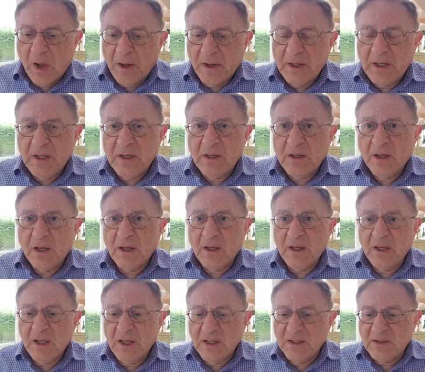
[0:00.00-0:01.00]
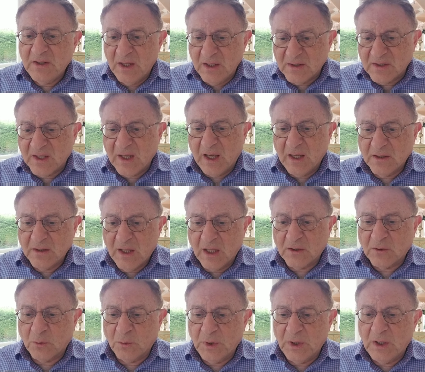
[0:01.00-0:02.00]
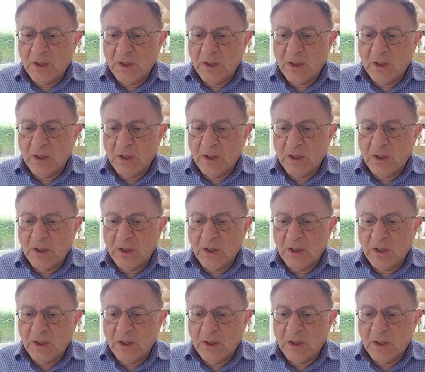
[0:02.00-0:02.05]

did say that